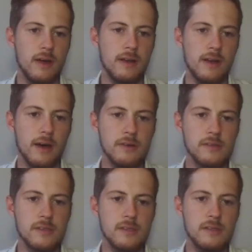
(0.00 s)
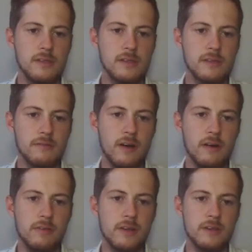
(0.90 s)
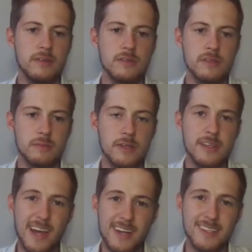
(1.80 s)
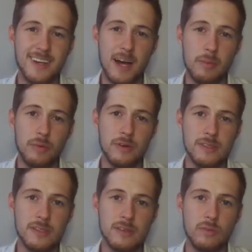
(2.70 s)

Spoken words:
Now you see there's 5 kilonewtons, but it's acting upwards,